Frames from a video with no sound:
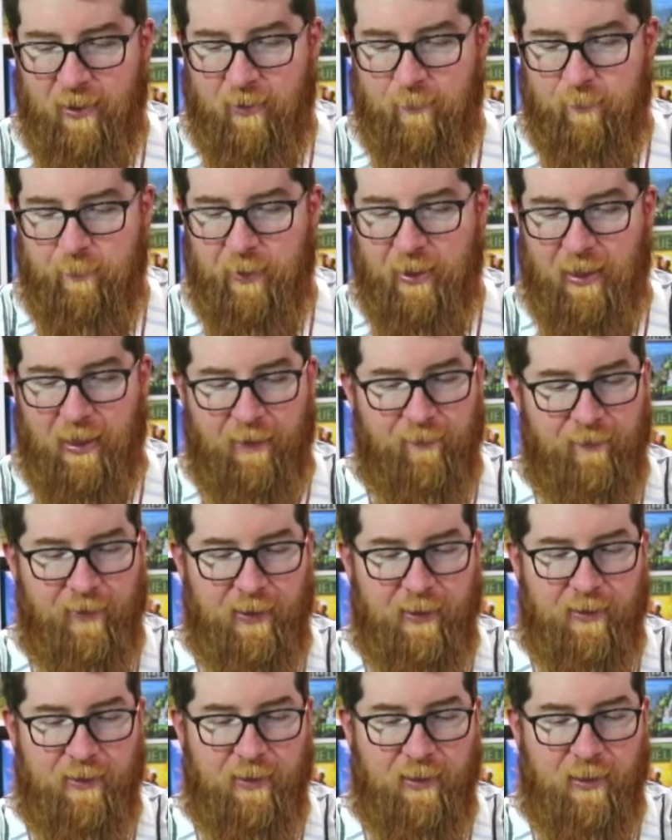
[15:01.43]
But I
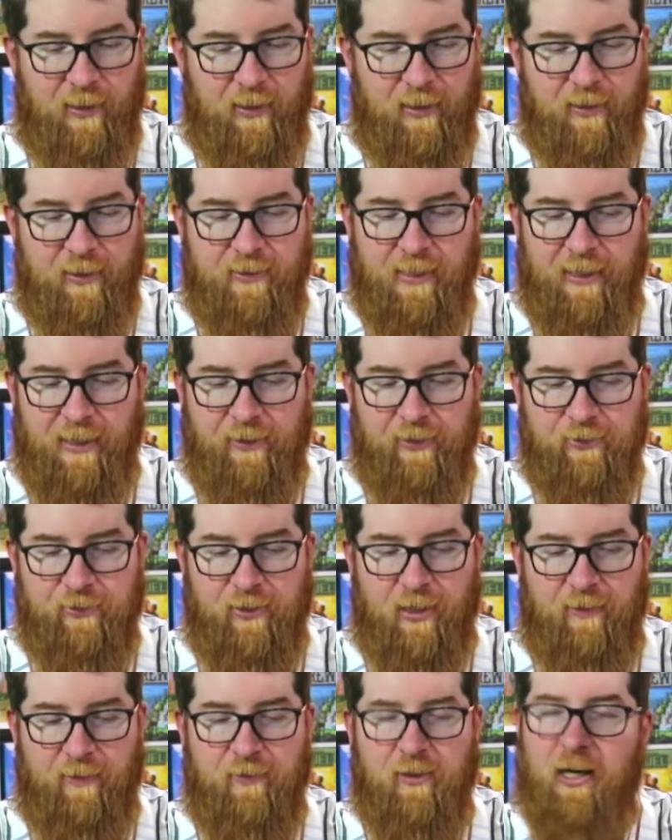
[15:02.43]
think uh, Catan just
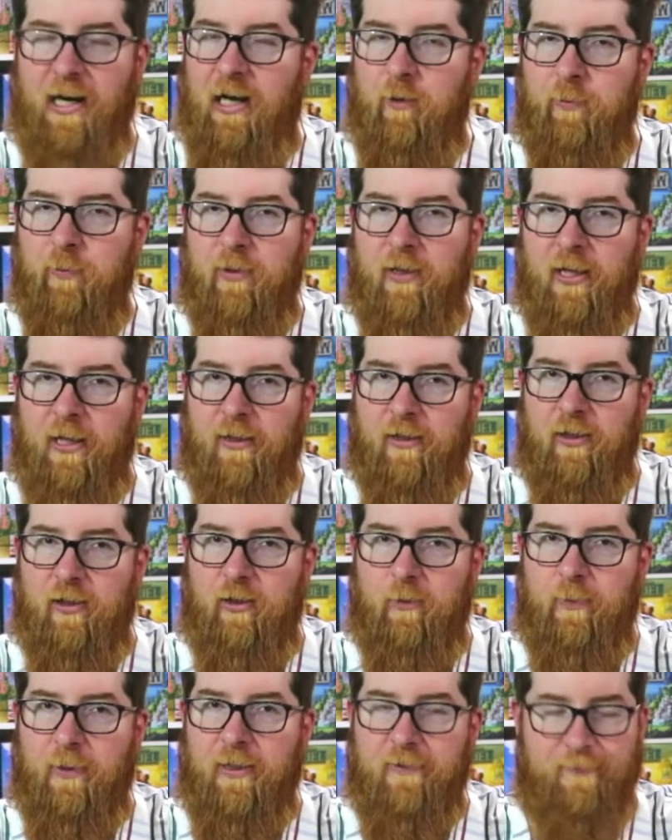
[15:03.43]
kind of got outplayed a
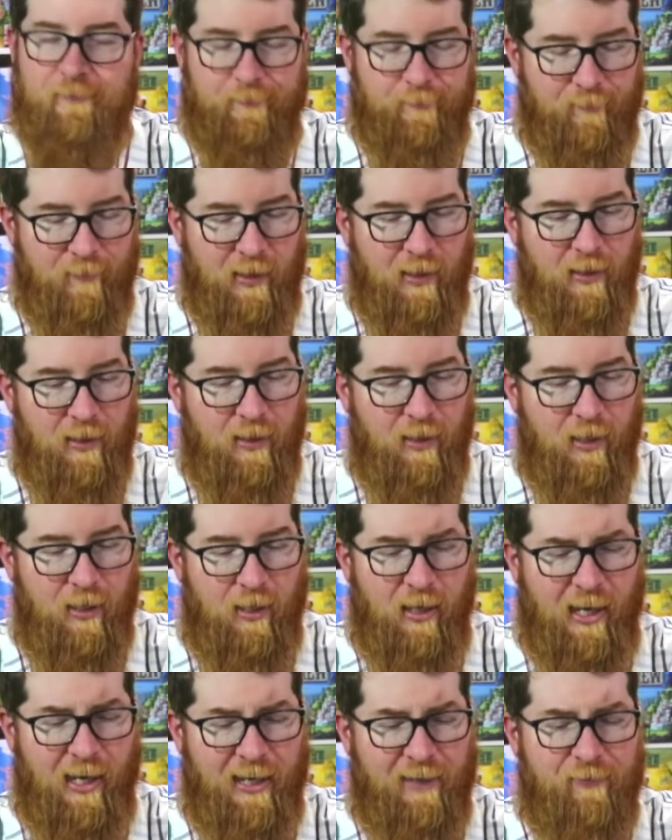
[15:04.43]
little bit.
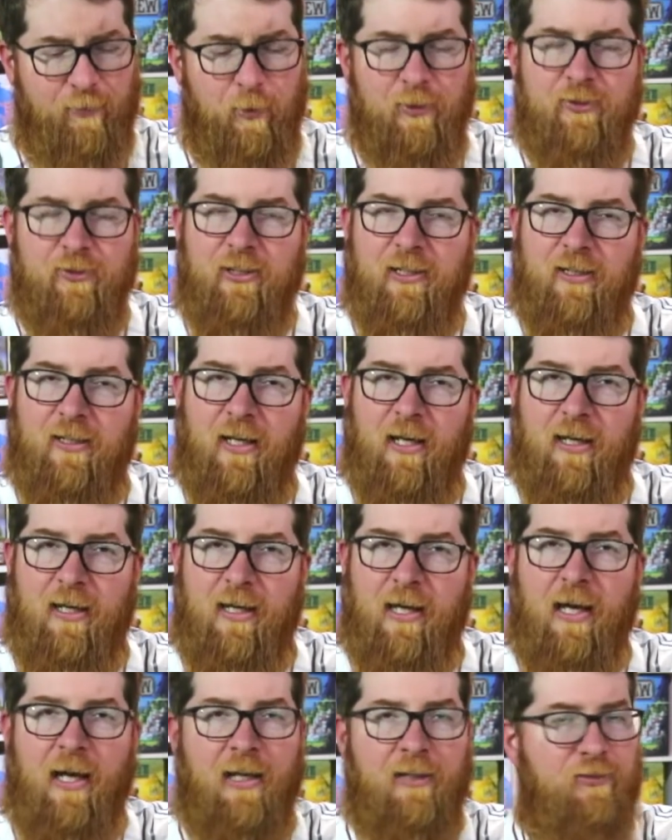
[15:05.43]
Uh, and of course, it, it
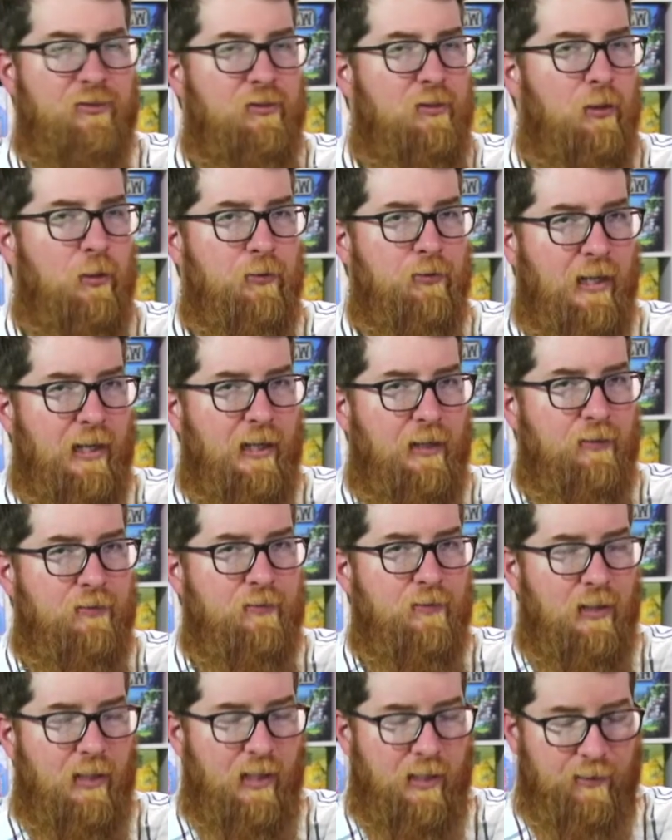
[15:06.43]
can slow
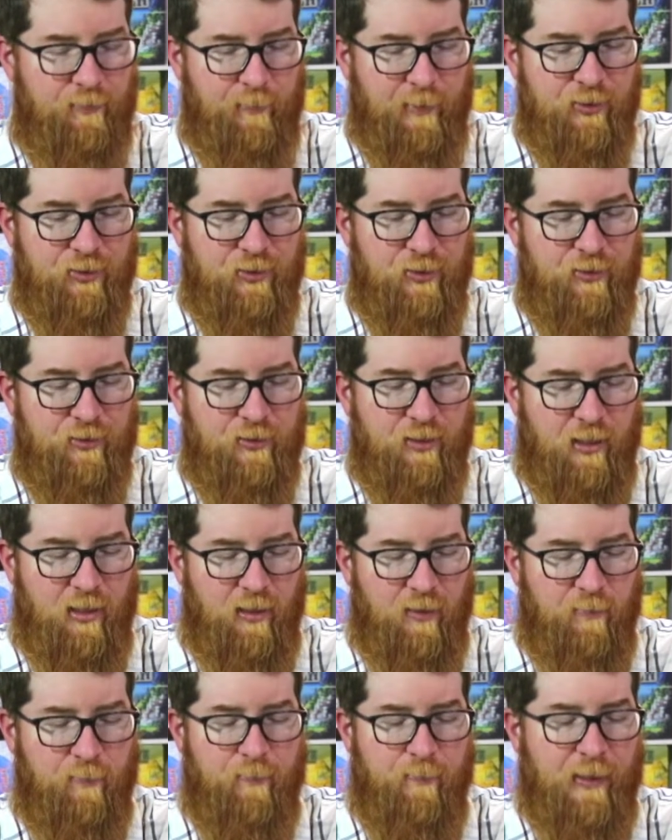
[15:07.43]
down, like I have mentioned,
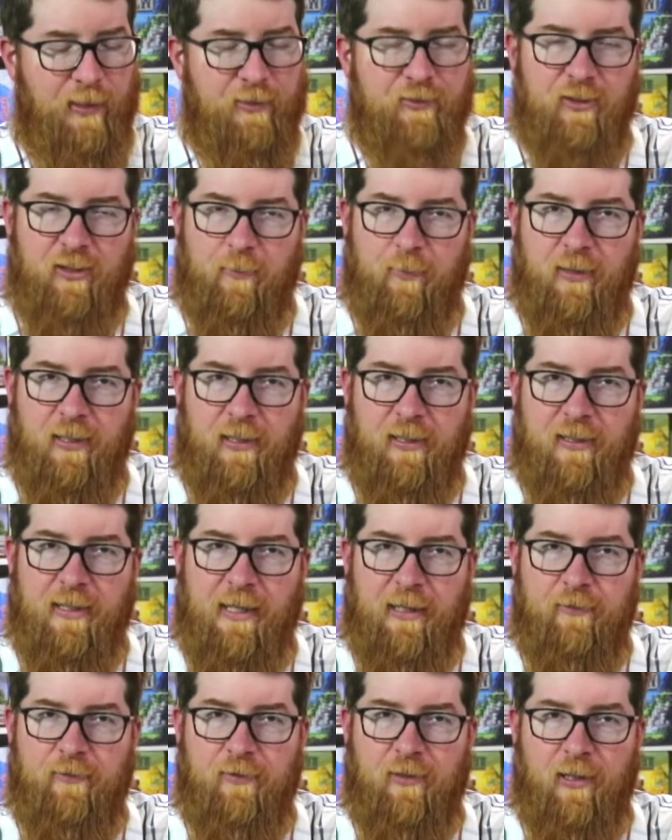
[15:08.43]
uh, based on the player
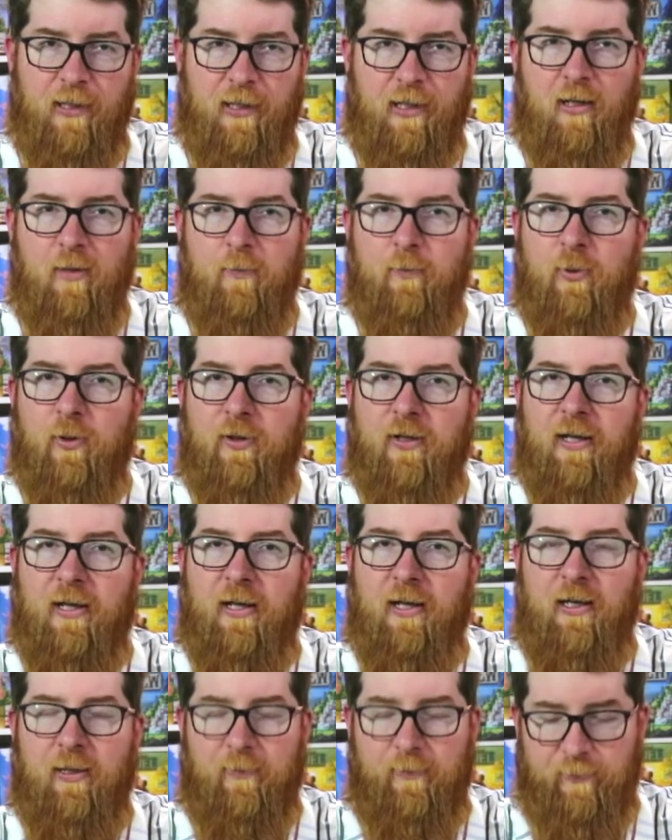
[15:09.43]
count. Board
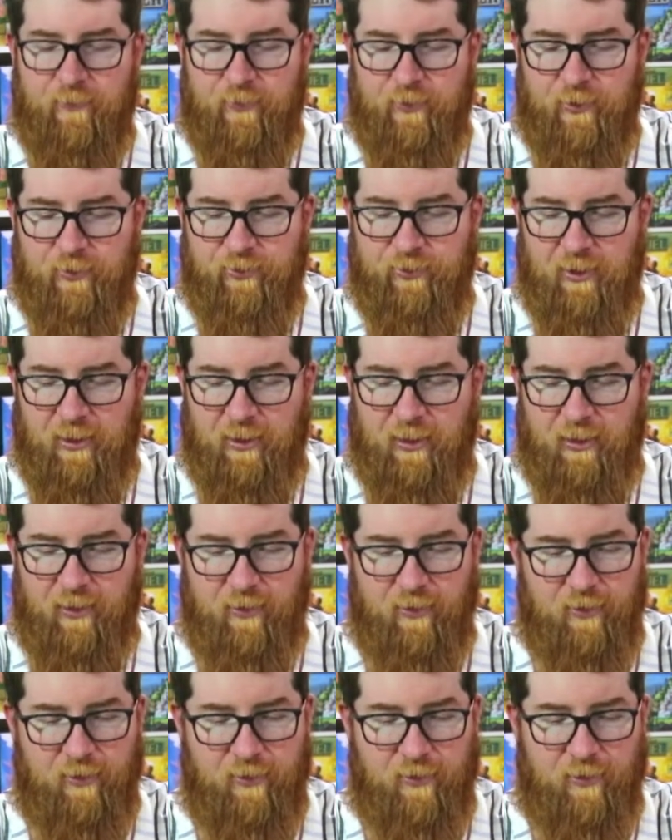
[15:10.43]
games uh,
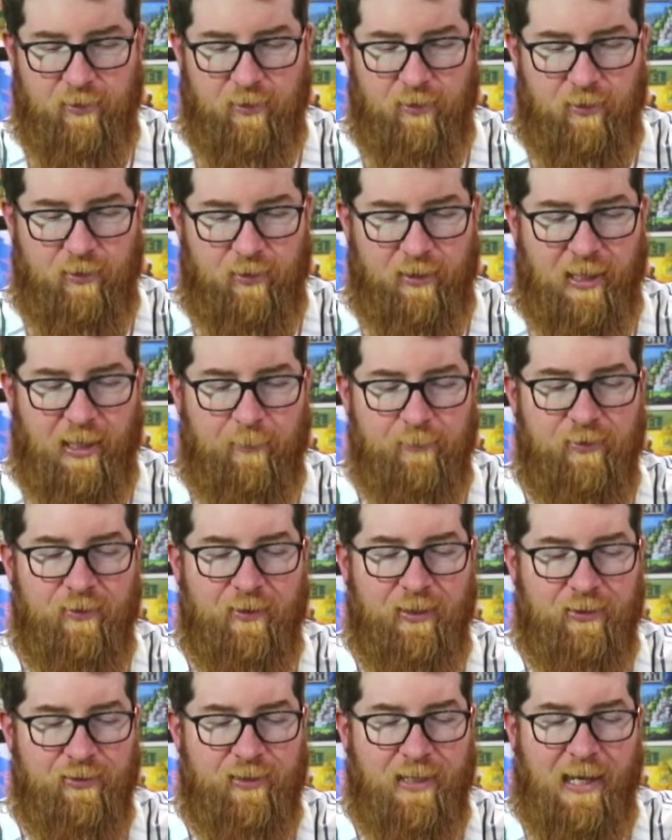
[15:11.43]
or games of
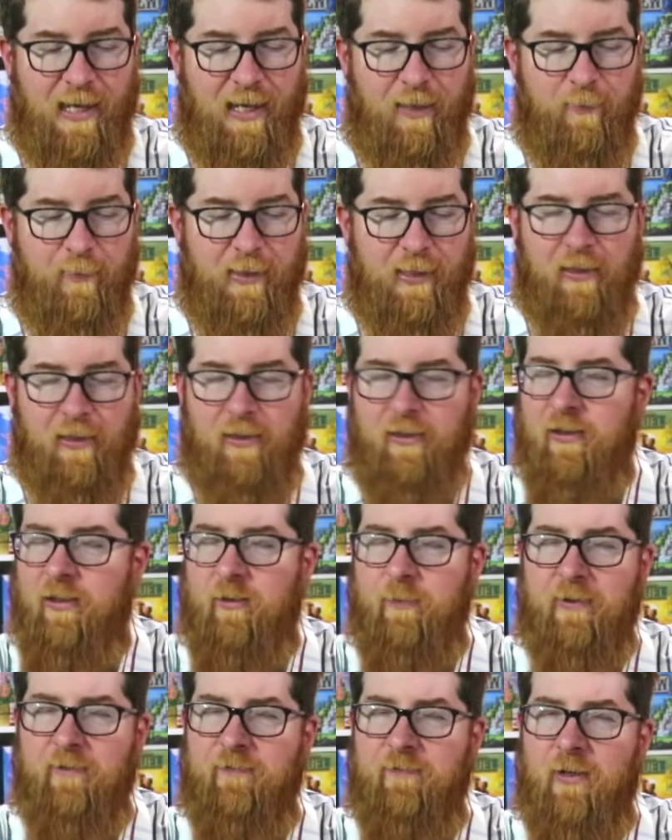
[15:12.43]
this can be a
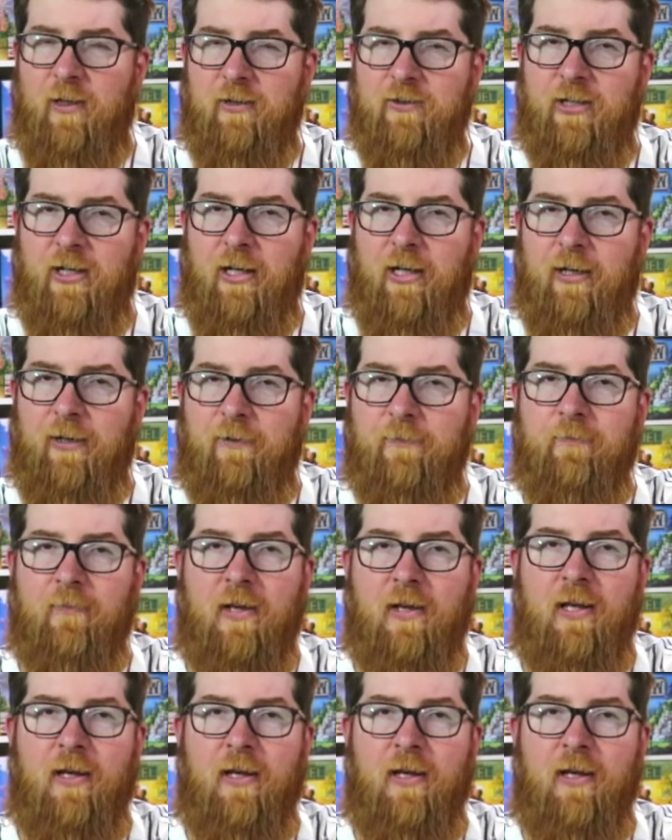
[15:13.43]
little bit volatile